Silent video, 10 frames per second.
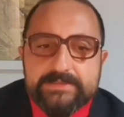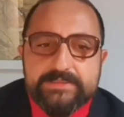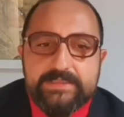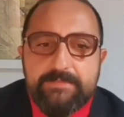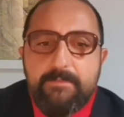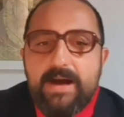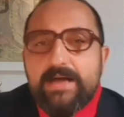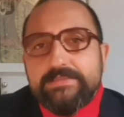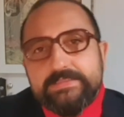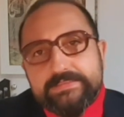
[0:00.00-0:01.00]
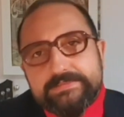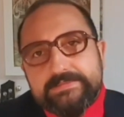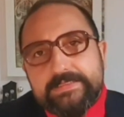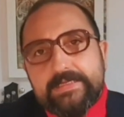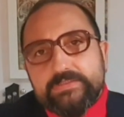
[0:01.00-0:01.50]
The demand is
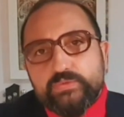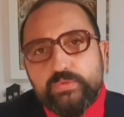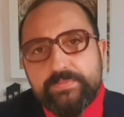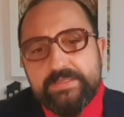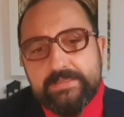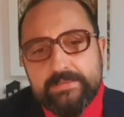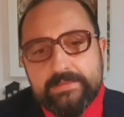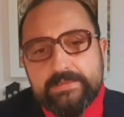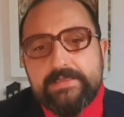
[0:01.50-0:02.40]
said to be